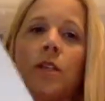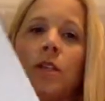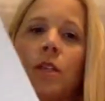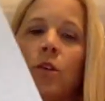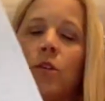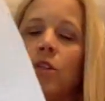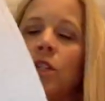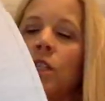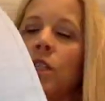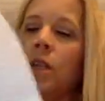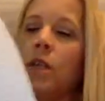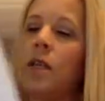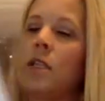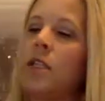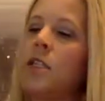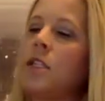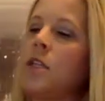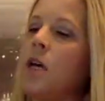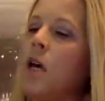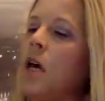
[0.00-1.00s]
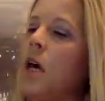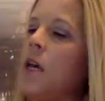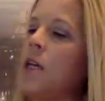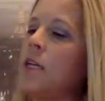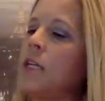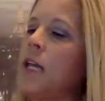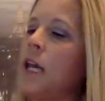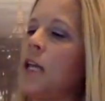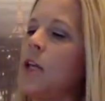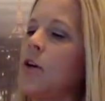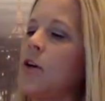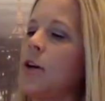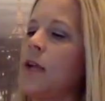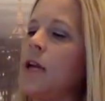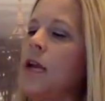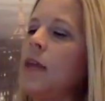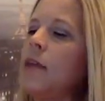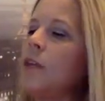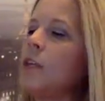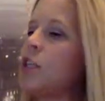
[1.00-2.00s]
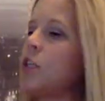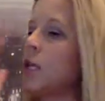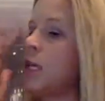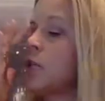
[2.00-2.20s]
So I'll tell her again that she